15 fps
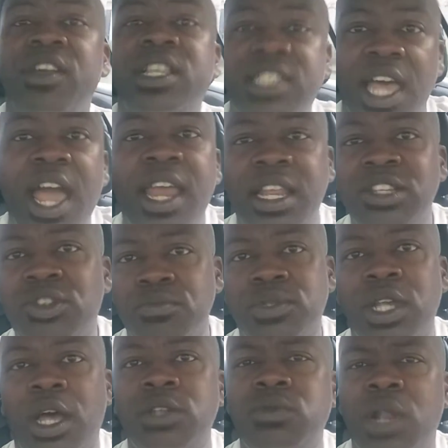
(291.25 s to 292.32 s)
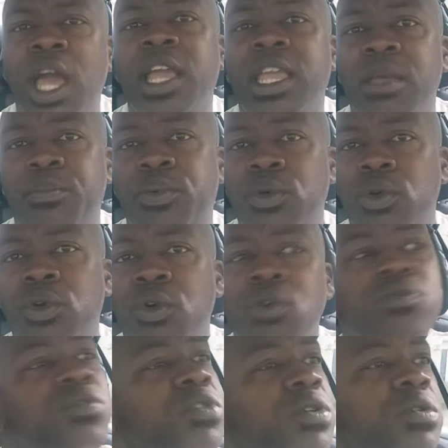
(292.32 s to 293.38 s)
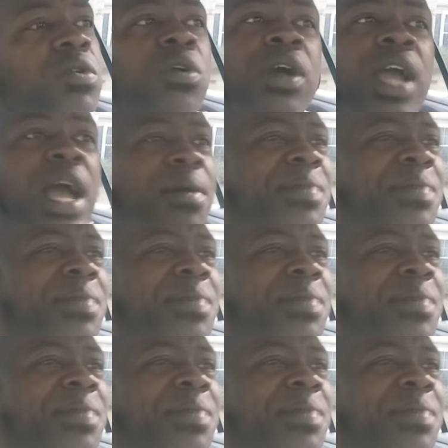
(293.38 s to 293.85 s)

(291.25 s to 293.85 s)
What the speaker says: anxiety sometimes when I get pulled over or